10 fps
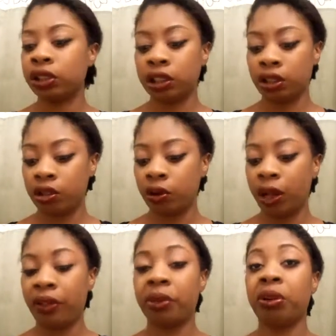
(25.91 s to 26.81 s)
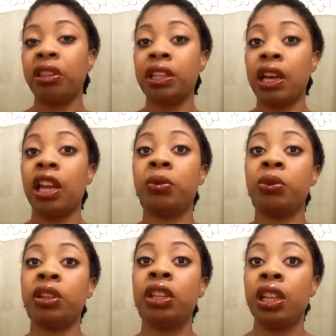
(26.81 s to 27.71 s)
So I thought the line
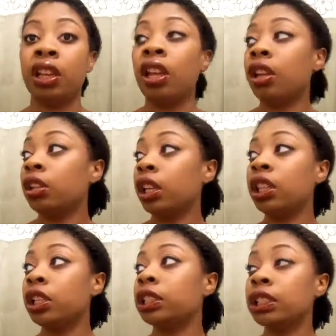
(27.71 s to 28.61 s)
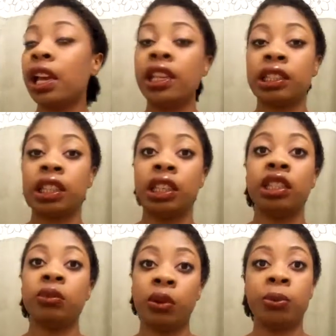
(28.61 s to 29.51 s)
would, it looks nice, it
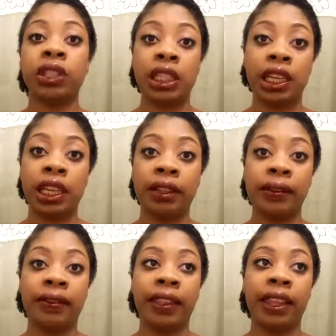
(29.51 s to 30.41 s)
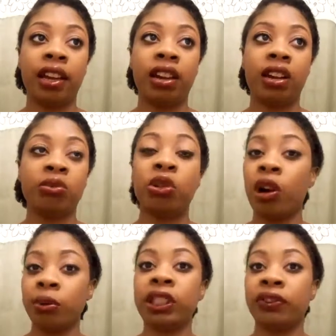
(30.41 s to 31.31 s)
looks well presented, um, you
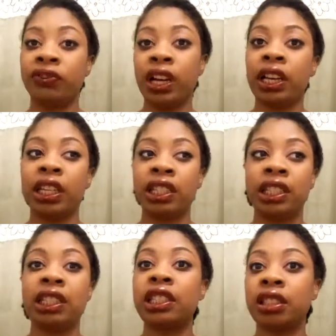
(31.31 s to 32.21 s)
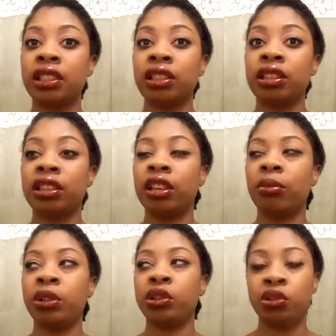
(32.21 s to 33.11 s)
always can find the
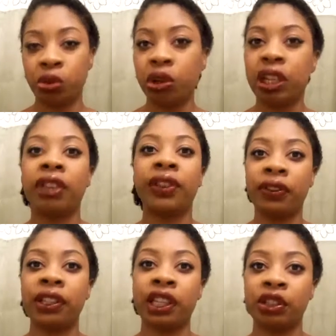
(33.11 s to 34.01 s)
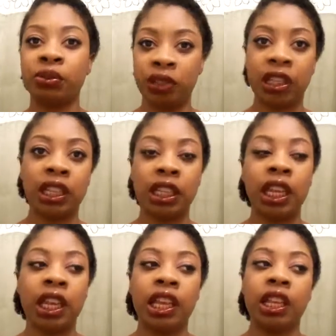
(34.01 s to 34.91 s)
majority of everything you need.
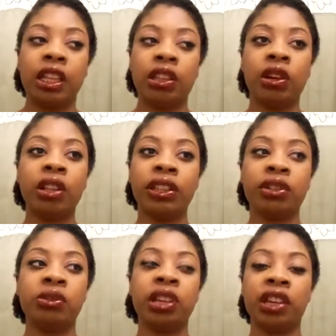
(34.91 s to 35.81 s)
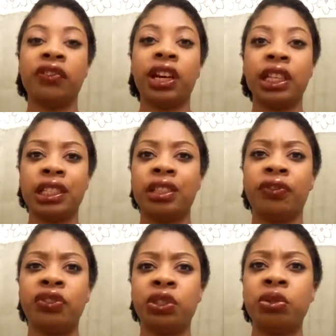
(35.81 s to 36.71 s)
The only things you can't find is a
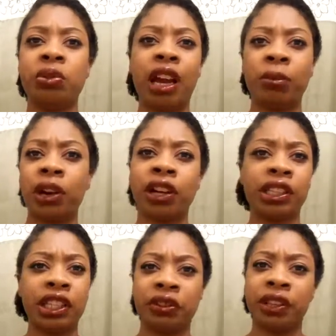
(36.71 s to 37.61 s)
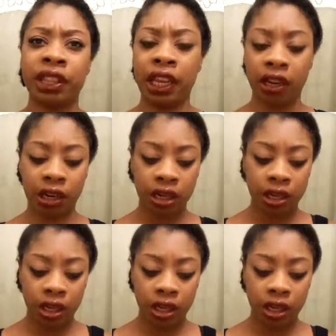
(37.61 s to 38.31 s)
few eye products here and there.